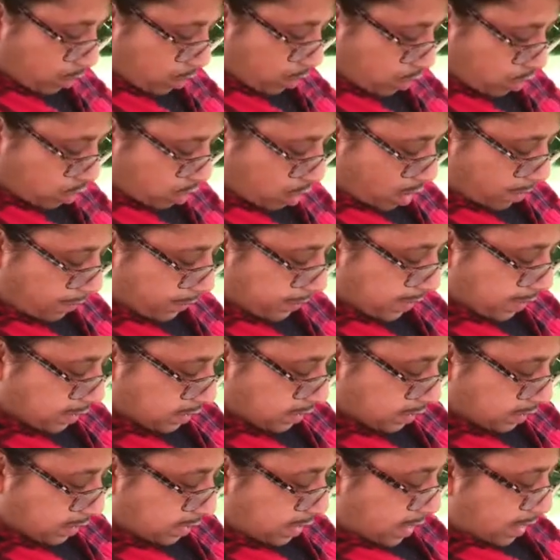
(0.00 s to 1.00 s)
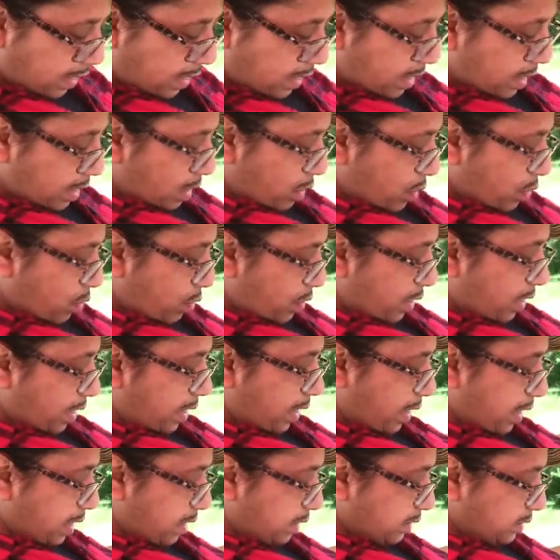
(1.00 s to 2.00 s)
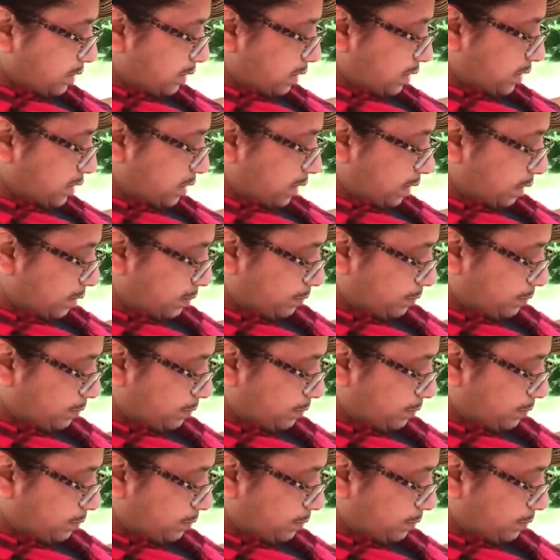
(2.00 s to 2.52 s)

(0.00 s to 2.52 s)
would open their lungis,